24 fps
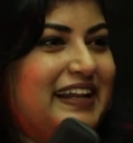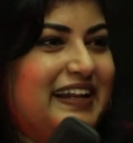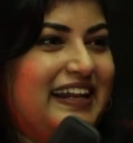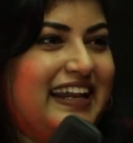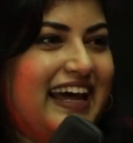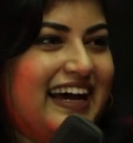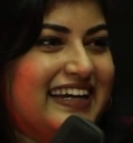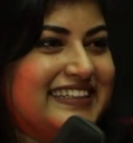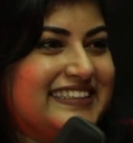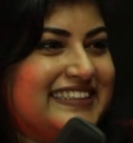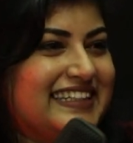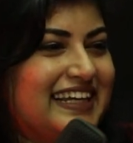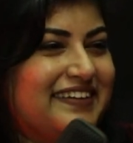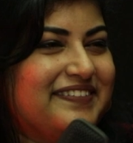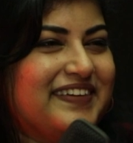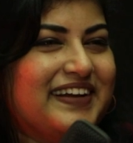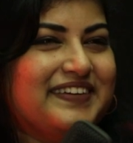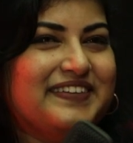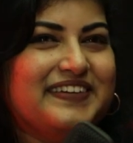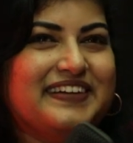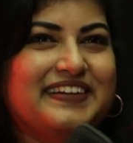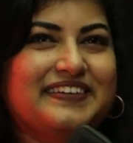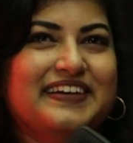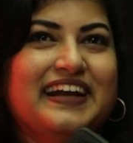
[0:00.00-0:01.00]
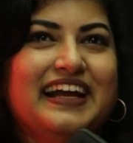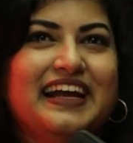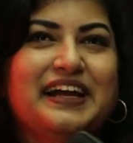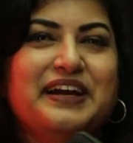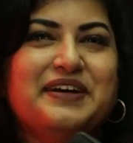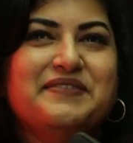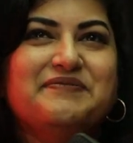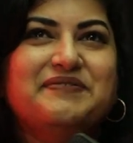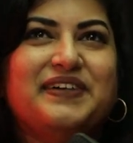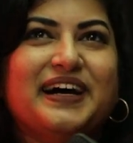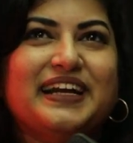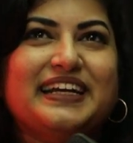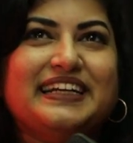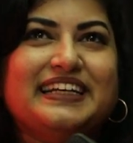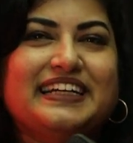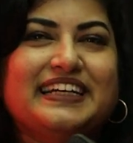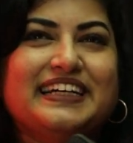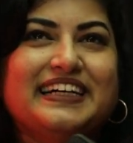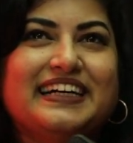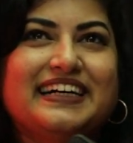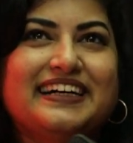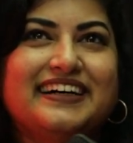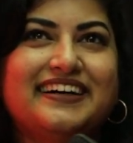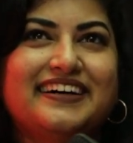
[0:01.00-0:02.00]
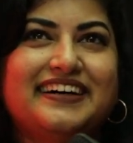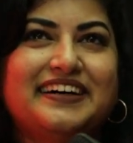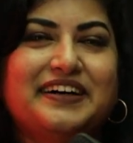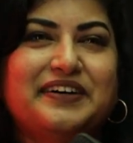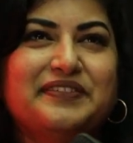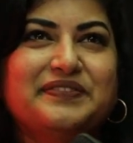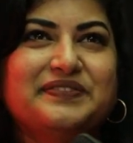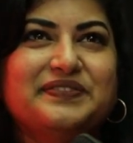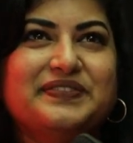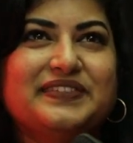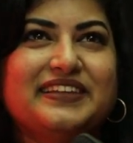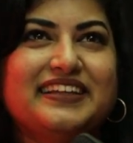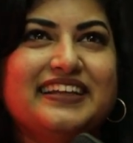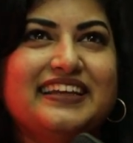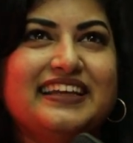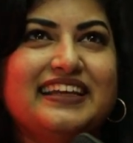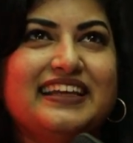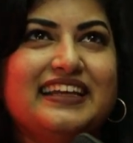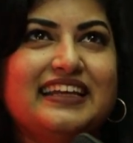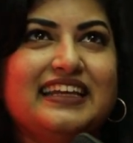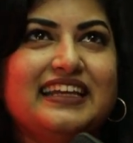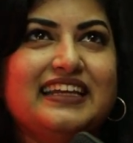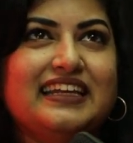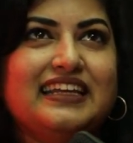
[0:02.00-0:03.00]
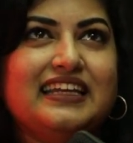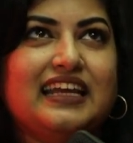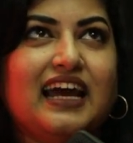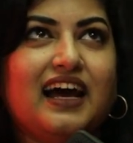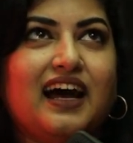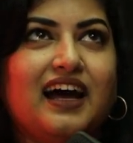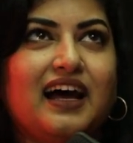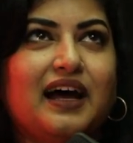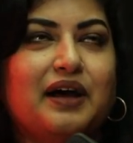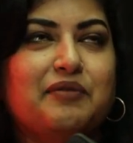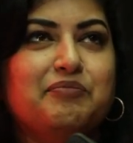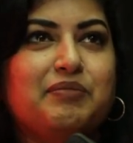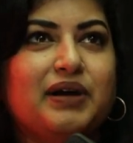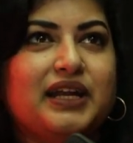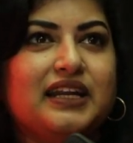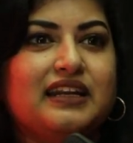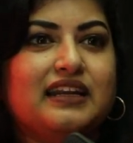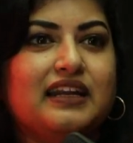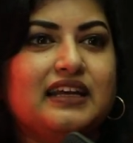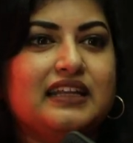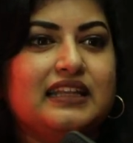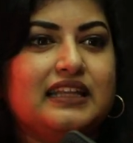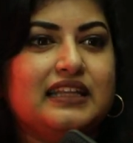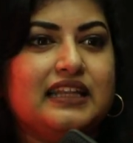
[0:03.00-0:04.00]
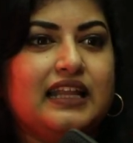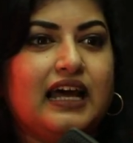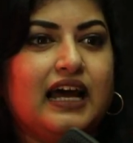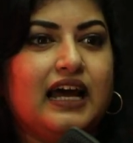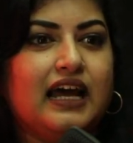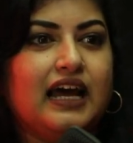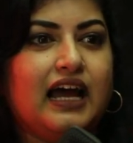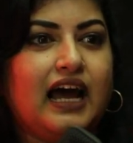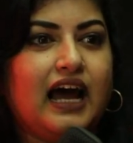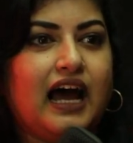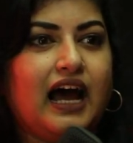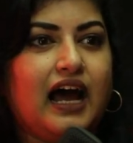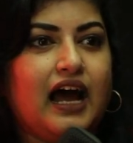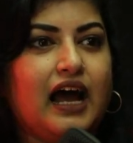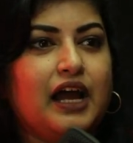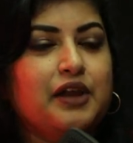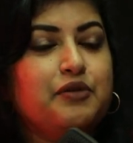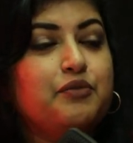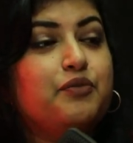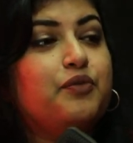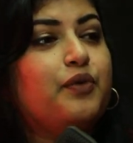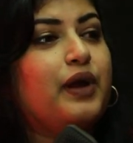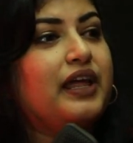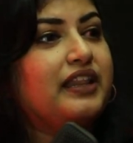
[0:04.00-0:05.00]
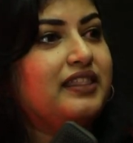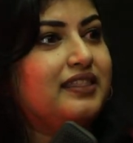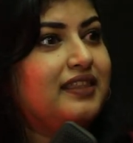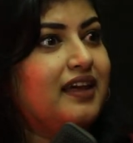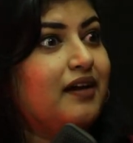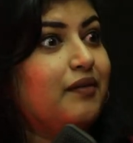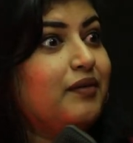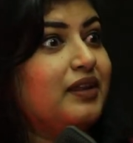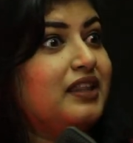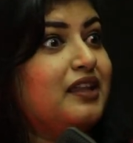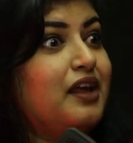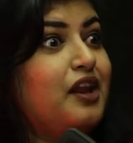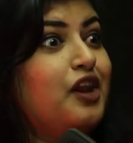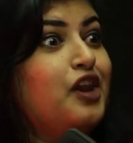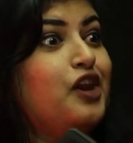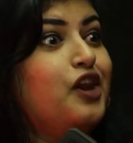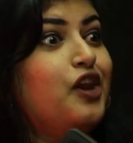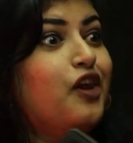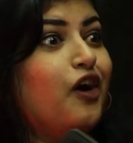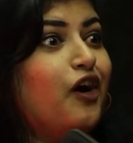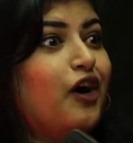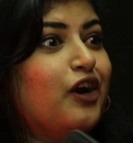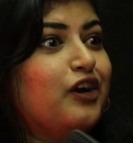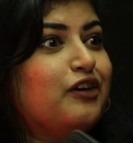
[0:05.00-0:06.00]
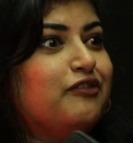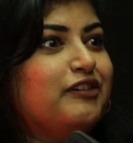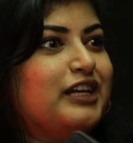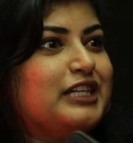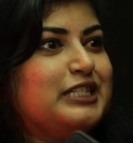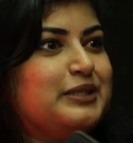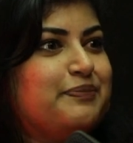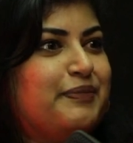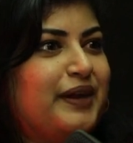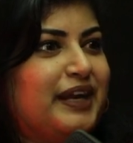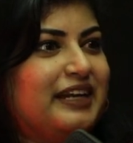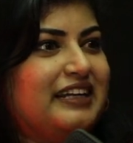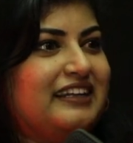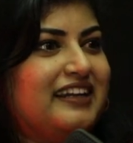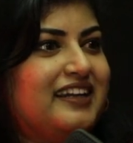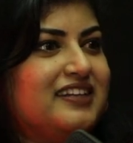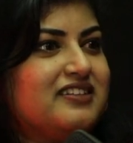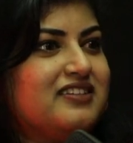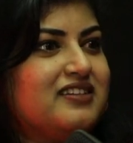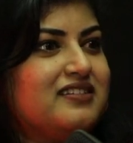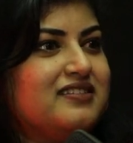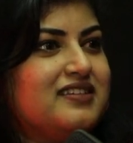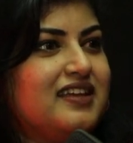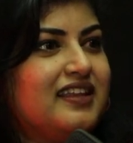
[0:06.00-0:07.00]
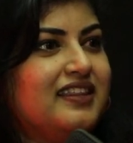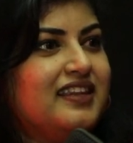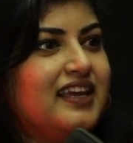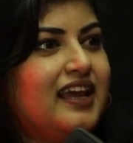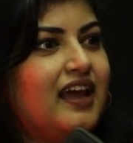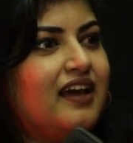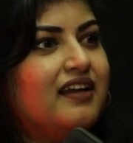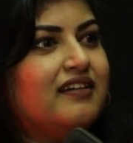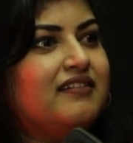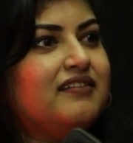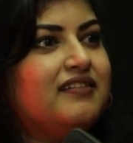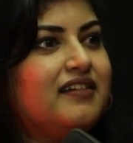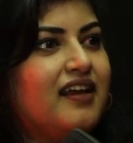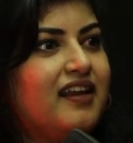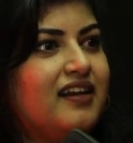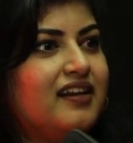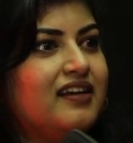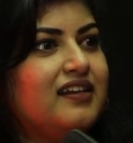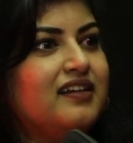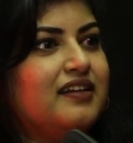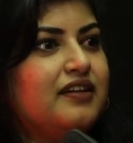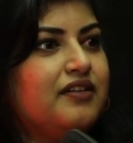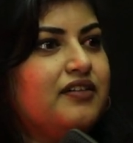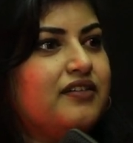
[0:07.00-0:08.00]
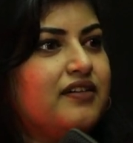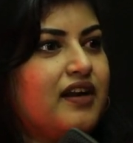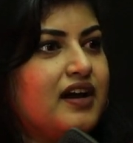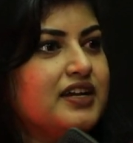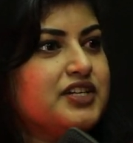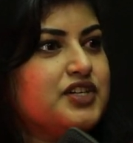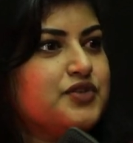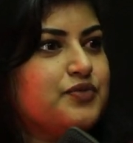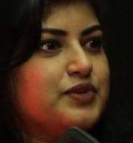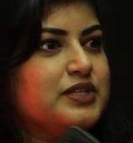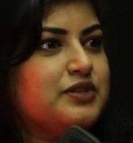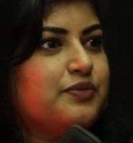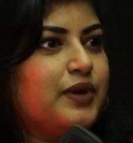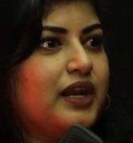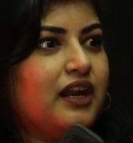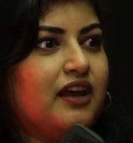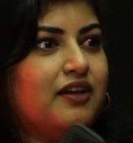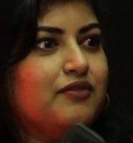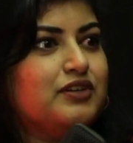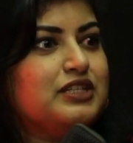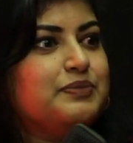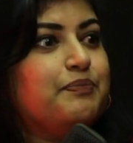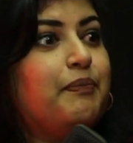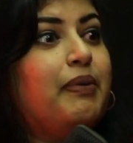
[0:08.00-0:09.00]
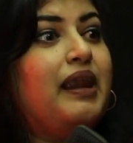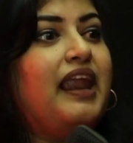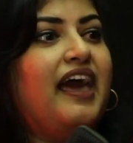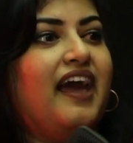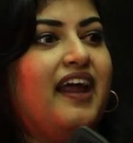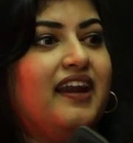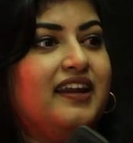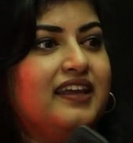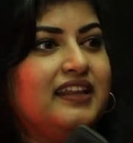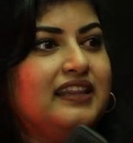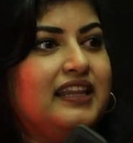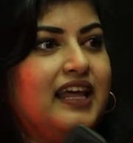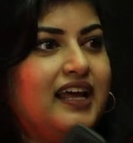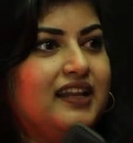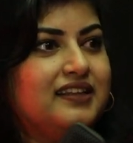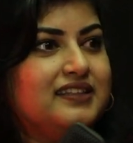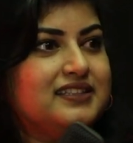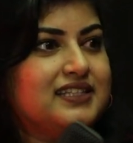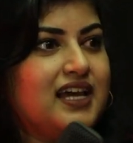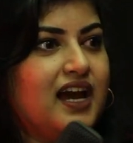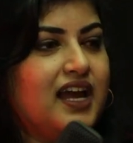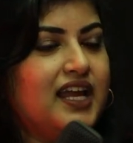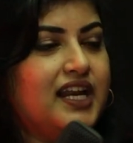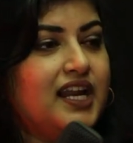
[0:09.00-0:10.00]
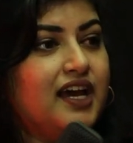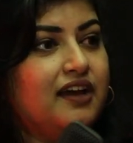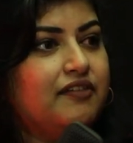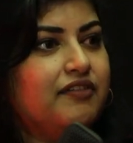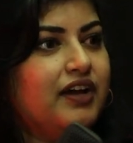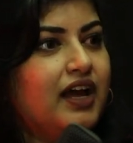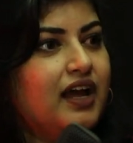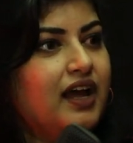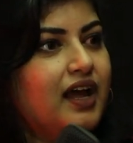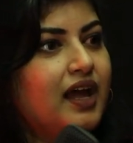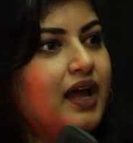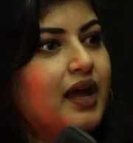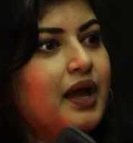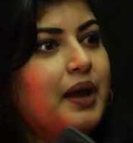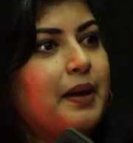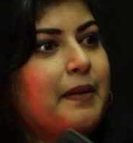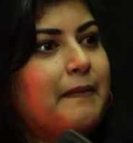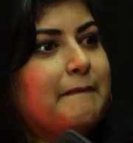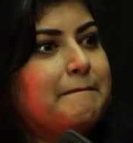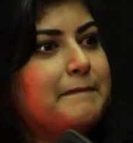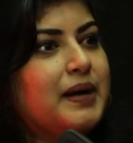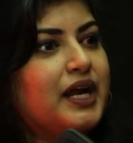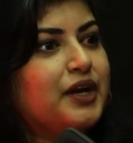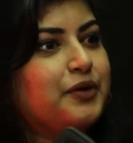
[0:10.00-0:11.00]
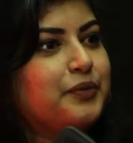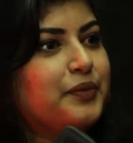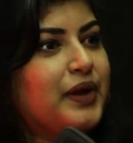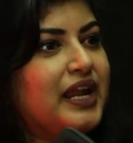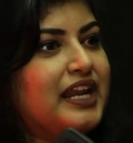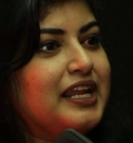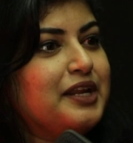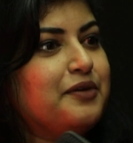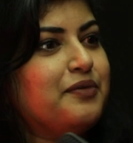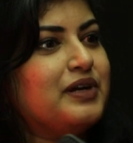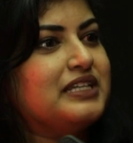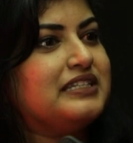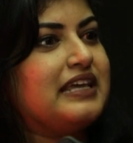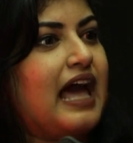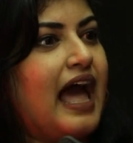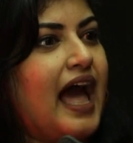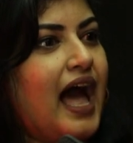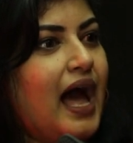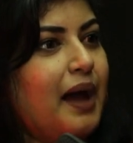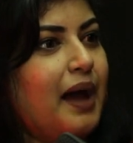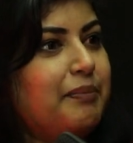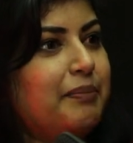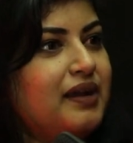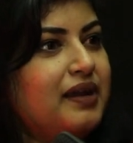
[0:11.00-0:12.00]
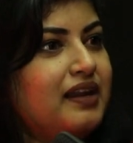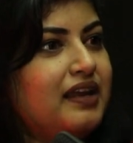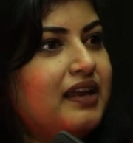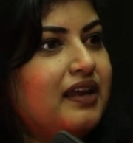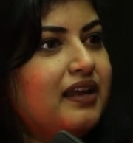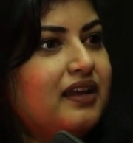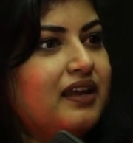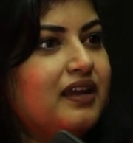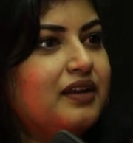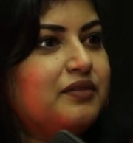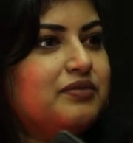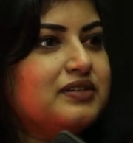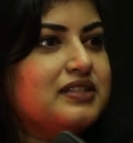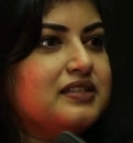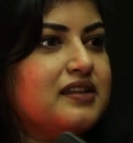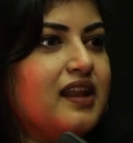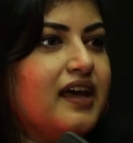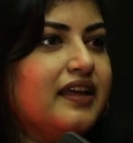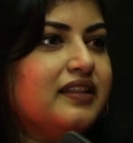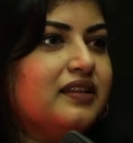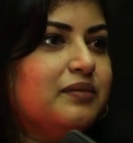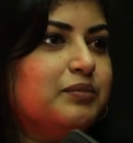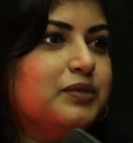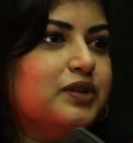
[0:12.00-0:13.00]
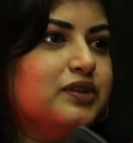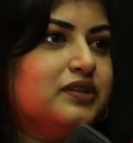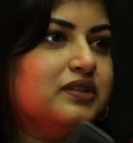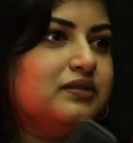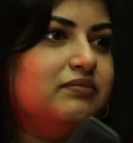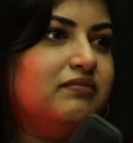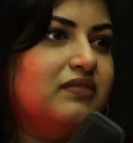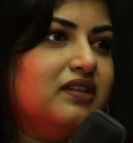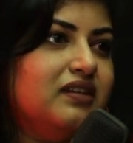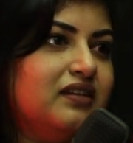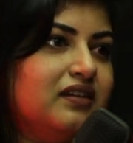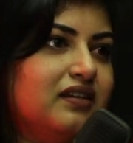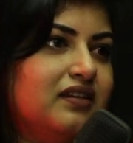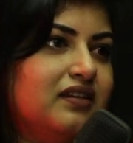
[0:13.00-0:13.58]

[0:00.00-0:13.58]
last time. but um, yeah, but I went there with a lot of expectations, and the adrenaline rush was when I was planning that skydive. But when it was happening, it was like the most hmm,